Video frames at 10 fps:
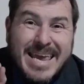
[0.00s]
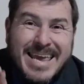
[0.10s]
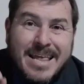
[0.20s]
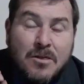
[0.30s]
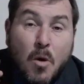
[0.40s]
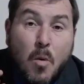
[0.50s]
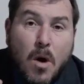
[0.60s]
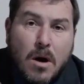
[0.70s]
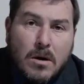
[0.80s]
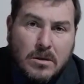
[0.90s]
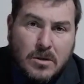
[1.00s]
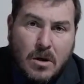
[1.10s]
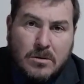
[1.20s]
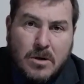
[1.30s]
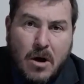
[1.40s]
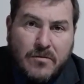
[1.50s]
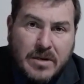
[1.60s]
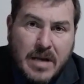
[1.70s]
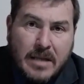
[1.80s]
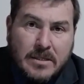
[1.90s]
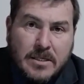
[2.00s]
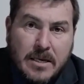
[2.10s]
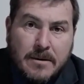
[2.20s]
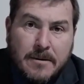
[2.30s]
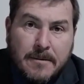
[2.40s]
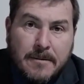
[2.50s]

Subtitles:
in the world on COVID-19.